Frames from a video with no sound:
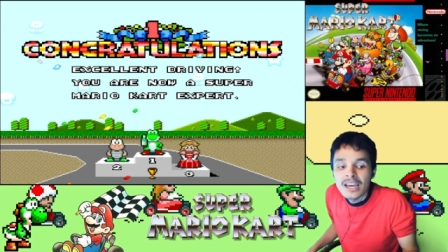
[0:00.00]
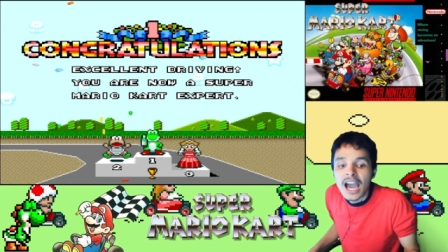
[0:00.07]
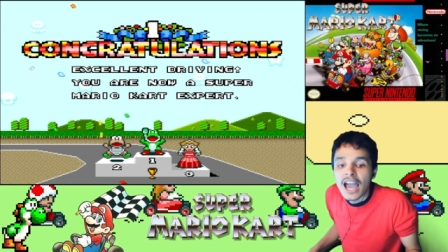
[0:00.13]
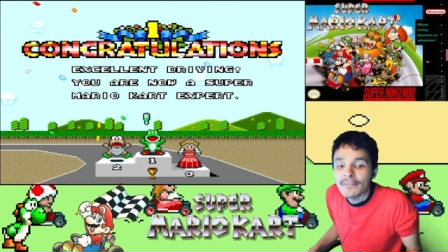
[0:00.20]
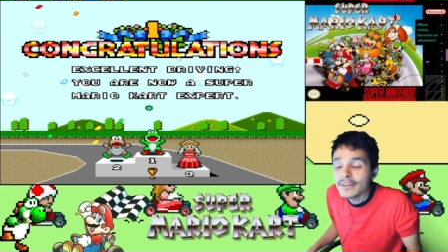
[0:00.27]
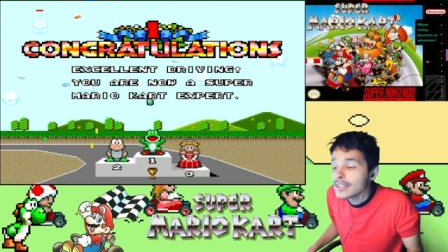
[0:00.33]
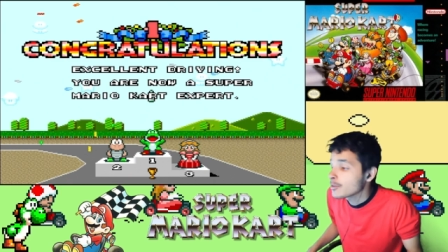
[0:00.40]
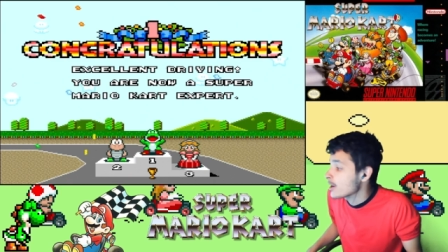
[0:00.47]

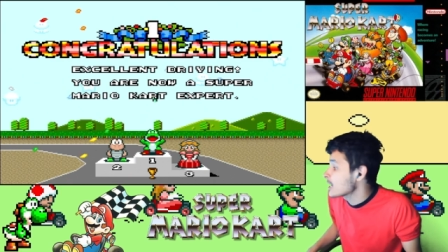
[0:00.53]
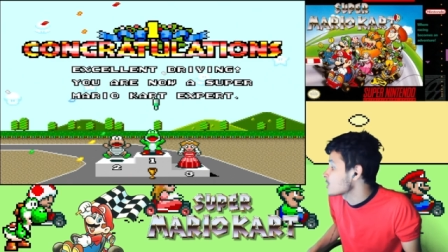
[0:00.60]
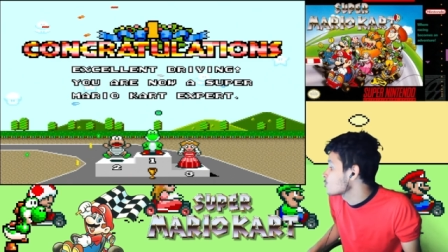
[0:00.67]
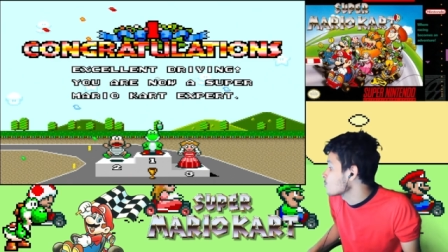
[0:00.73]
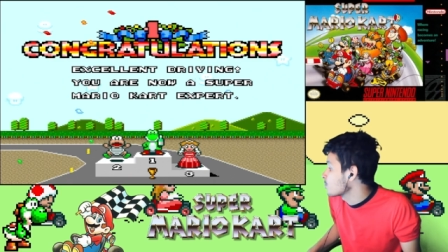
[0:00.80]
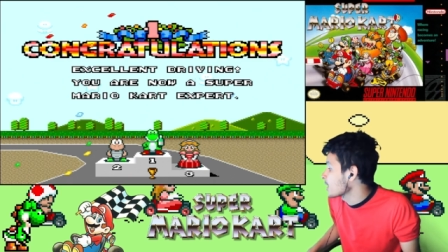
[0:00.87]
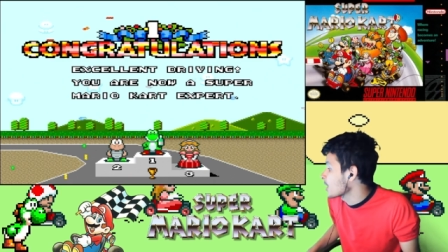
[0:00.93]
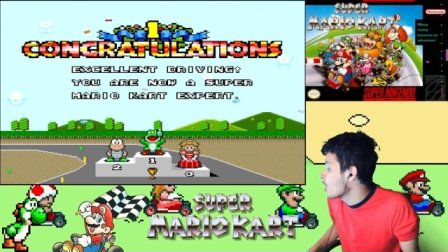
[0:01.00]
I think the credits
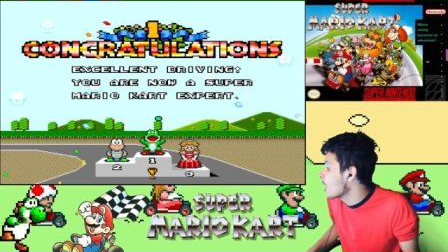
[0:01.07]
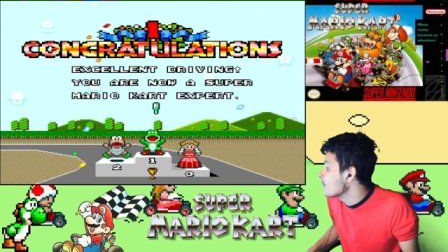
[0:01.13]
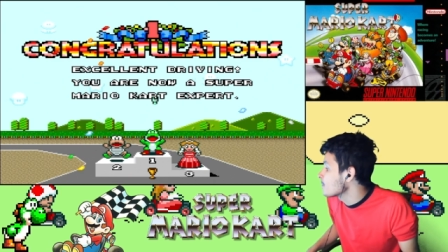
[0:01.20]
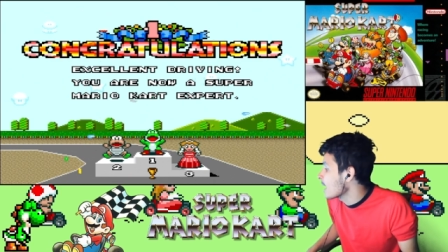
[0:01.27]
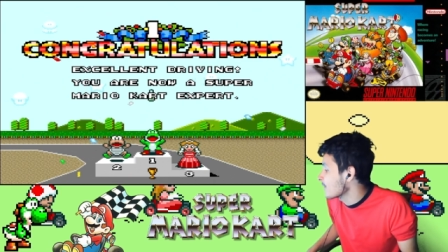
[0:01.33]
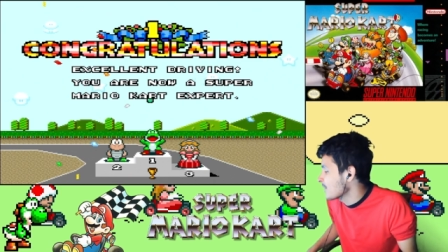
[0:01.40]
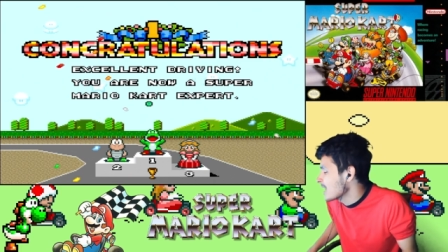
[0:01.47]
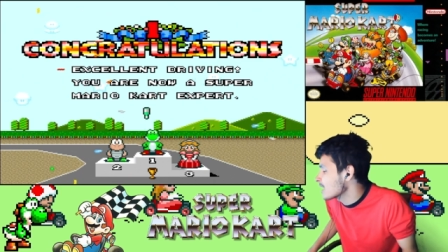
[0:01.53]
do play on,
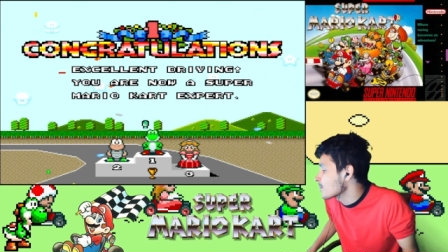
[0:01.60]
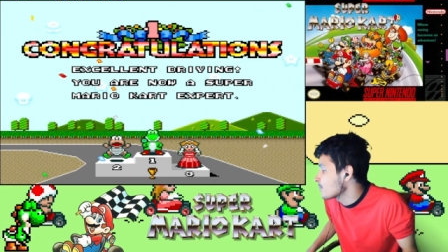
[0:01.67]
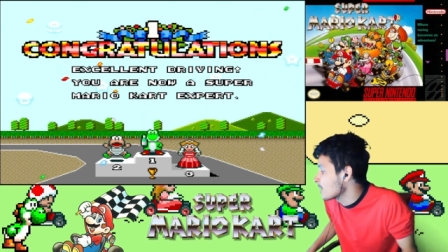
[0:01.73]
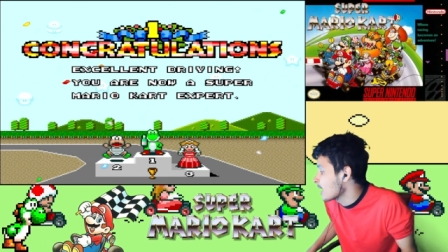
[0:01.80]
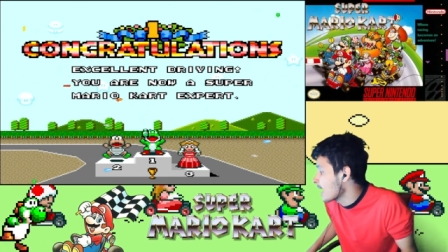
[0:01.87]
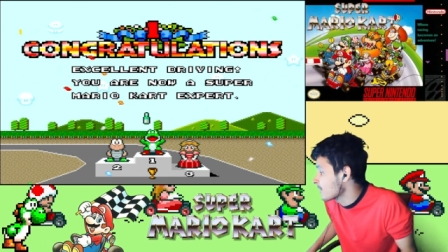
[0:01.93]
I think, but I